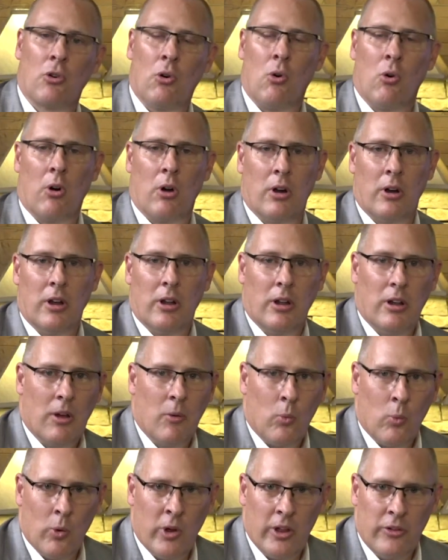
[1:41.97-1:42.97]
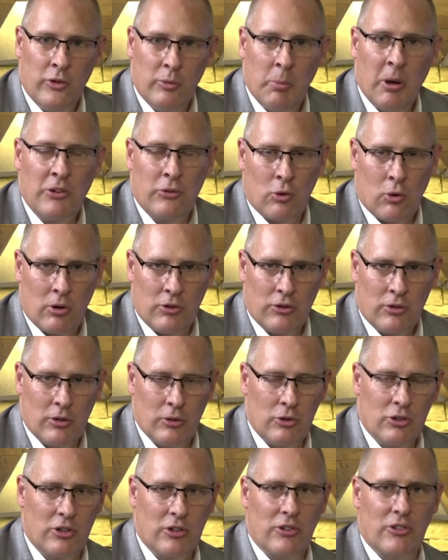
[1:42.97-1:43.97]
Horn with Spencer Horn
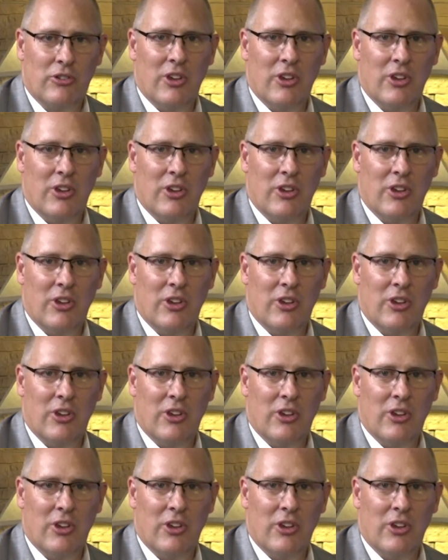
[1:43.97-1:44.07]
Solutions,